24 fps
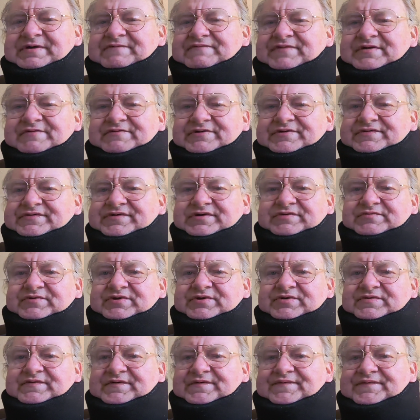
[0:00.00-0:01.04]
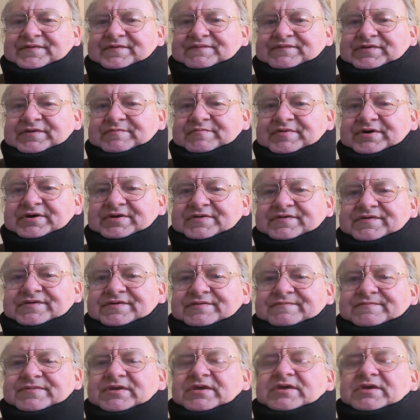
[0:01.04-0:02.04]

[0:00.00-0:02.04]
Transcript: I've never seen one over $50.